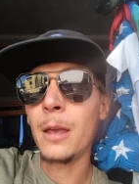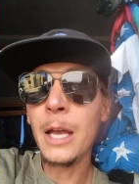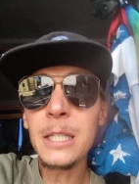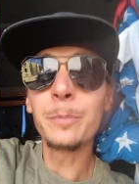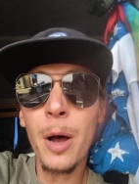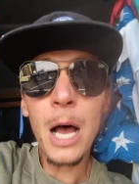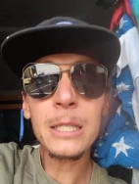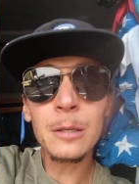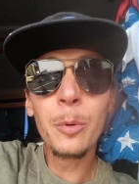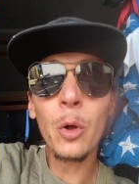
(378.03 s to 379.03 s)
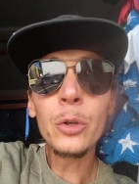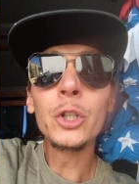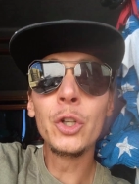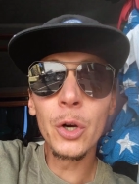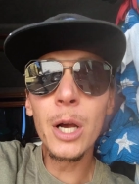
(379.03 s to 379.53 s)
it's possible
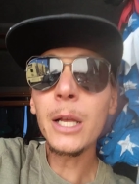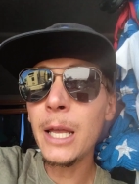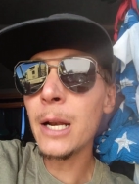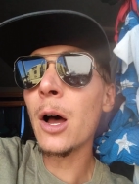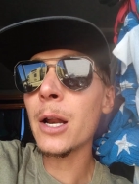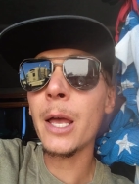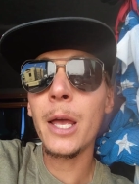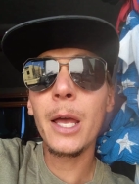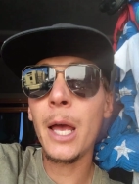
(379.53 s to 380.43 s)
you're gonna get on a,